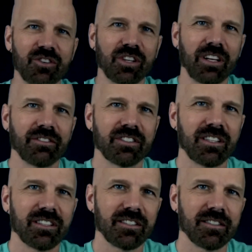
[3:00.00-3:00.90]
and you can even see
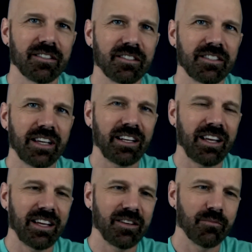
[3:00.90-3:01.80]
this, the second
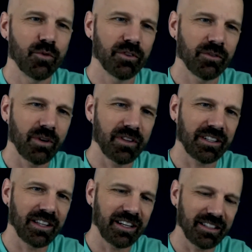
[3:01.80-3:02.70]
hand moving around the
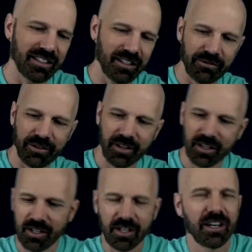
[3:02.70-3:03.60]
clock
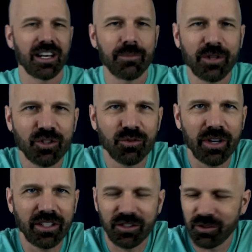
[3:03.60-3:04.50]
itself. Let me
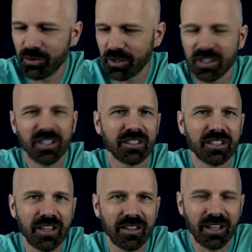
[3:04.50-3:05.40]
try to, uh, to
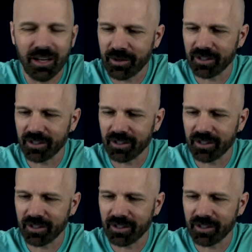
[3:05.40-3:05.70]
set the time